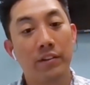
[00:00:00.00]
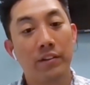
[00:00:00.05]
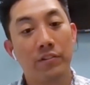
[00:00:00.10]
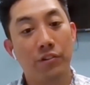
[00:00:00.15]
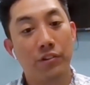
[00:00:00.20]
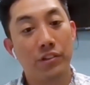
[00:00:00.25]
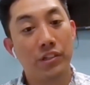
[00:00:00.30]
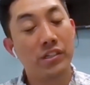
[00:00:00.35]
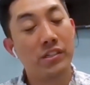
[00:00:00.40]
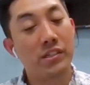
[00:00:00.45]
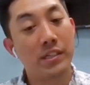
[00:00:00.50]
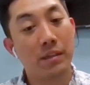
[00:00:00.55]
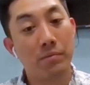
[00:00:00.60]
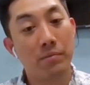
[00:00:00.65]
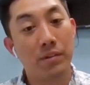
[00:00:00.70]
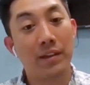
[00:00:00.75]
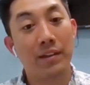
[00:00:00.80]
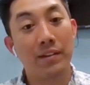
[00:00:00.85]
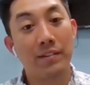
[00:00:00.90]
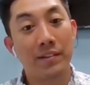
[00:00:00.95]
So it just seems
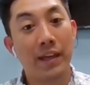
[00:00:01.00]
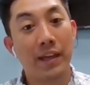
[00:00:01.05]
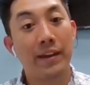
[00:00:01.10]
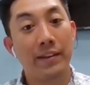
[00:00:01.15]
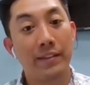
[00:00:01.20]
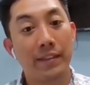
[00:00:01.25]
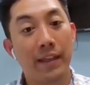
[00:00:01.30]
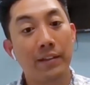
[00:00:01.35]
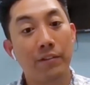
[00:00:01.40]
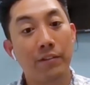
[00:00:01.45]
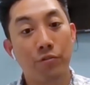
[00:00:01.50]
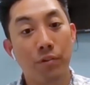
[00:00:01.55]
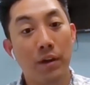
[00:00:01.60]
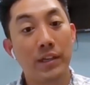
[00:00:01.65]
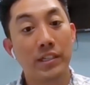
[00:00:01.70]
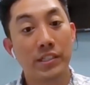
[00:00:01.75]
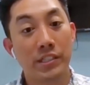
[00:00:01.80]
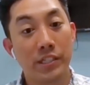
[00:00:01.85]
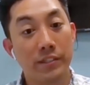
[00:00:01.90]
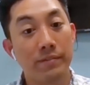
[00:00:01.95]
like it's heading that
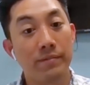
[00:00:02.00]
direction.